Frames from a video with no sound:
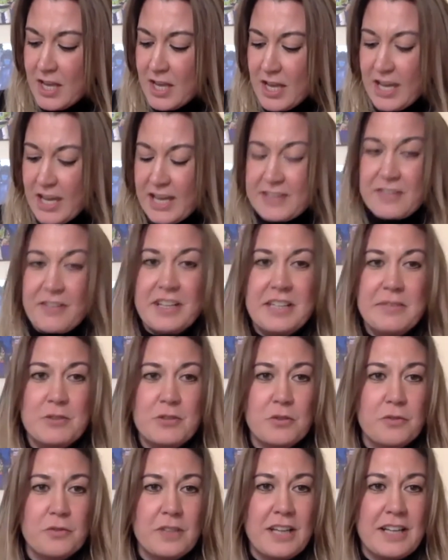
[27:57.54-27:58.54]
Is there any
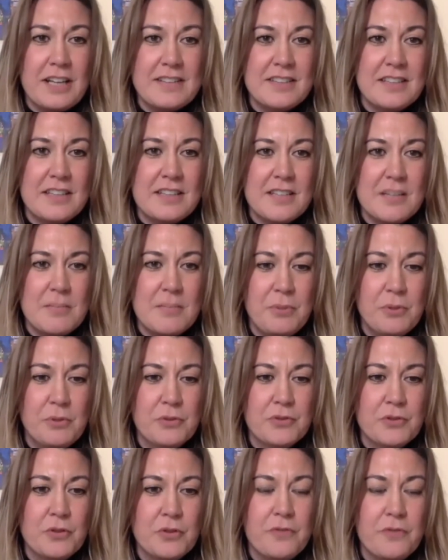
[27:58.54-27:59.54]
sort of classic
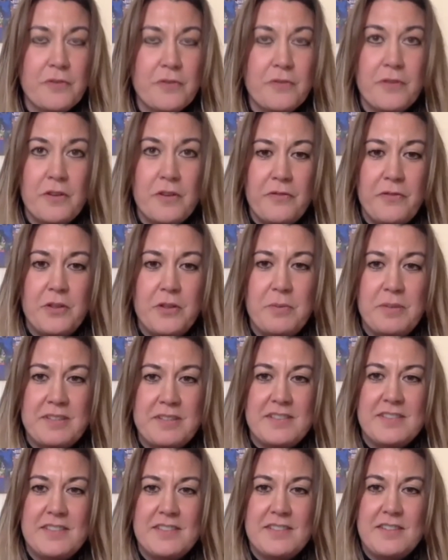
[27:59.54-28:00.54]
examples, or for the
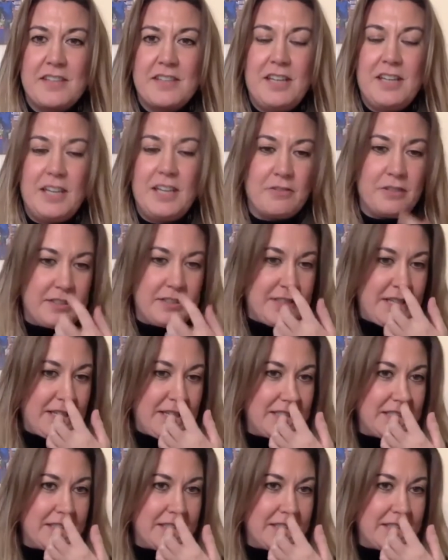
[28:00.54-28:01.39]
businesses that are here and attending